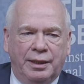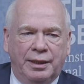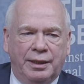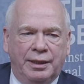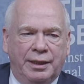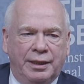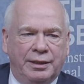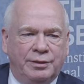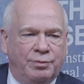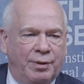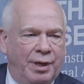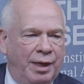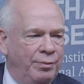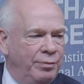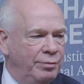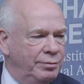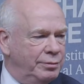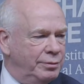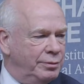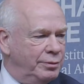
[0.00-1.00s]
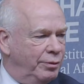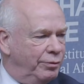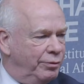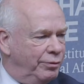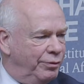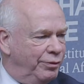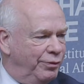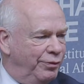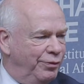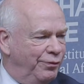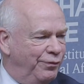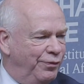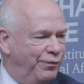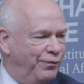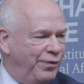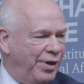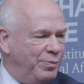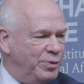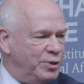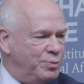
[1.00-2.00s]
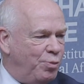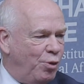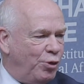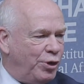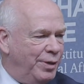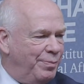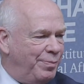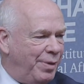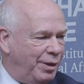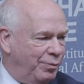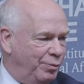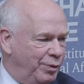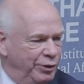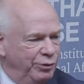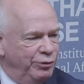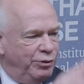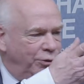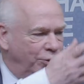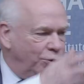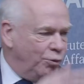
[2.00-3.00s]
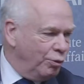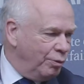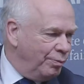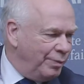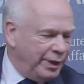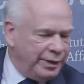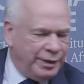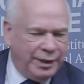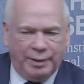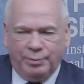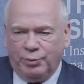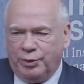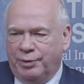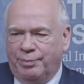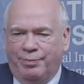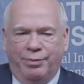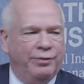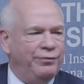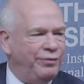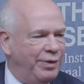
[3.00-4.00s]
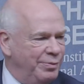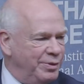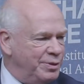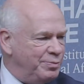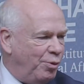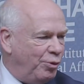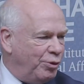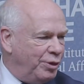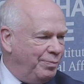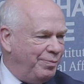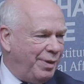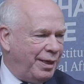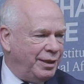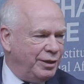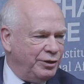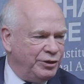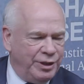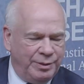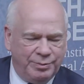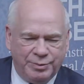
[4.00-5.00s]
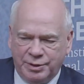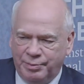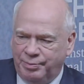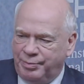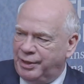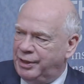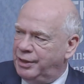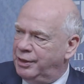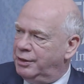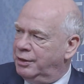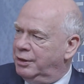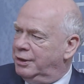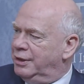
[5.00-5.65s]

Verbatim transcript: it's why we, you know, the, the, the, famous pocket battle, well, you know Gordon better than anybody, the, the famous pocket battleships appeared.